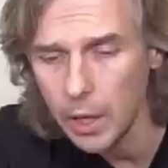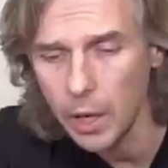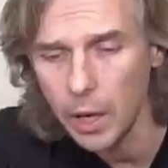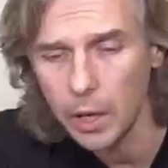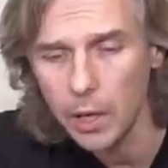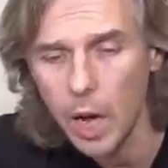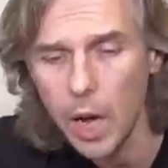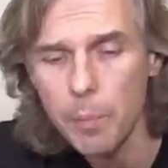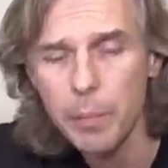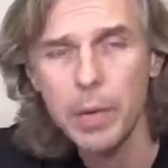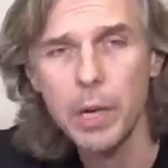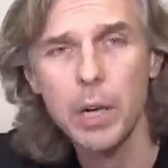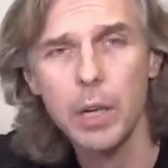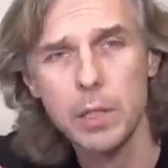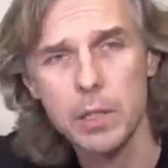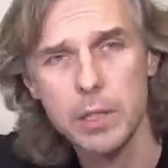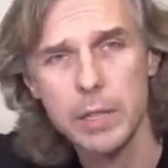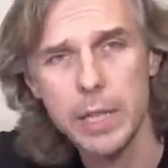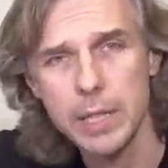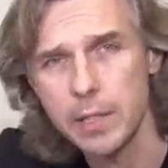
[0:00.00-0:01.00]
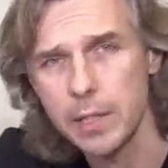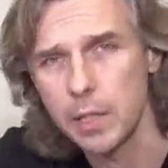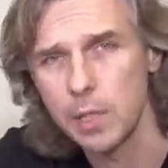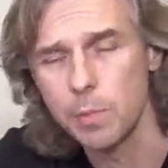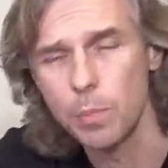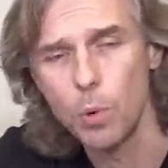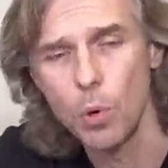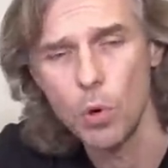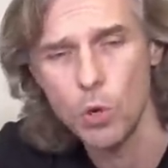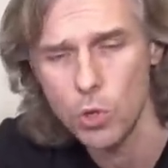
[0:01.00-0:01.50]
a camera sets
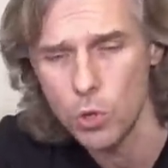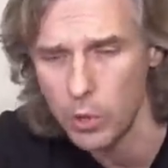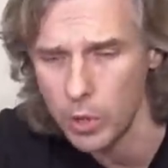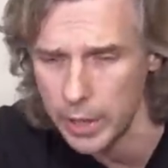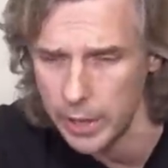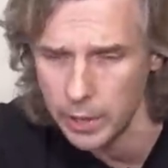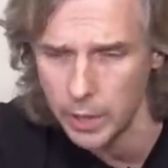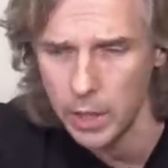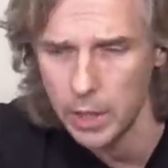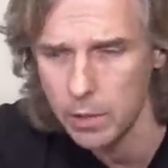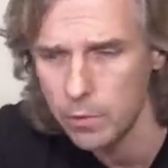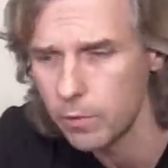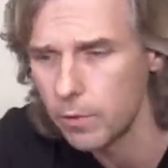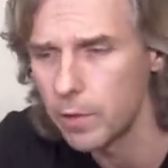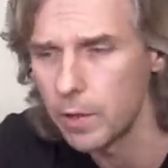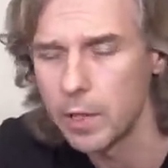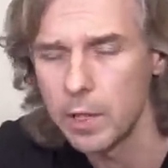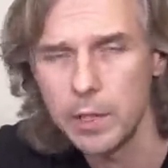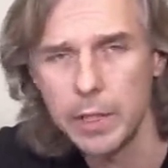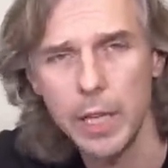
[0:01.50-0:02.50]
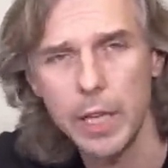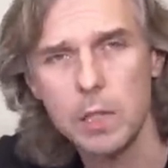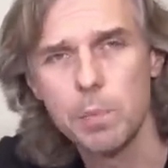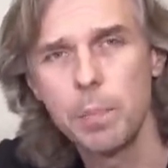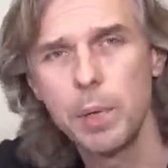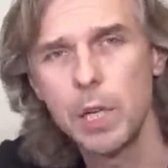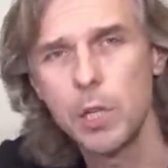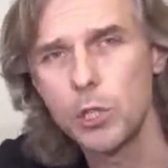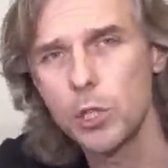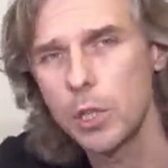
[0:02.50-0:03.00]
exposure and kind of takes
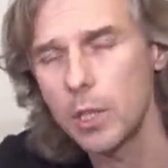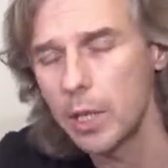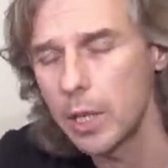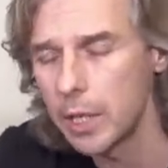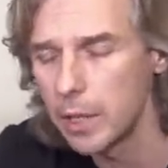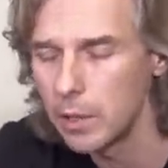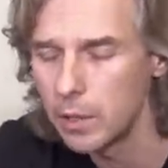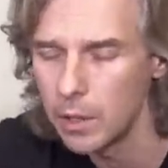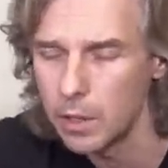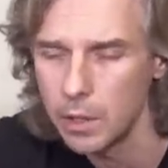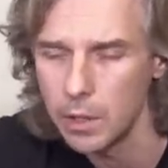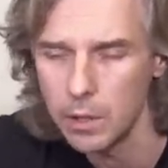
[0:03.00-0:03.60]
picture and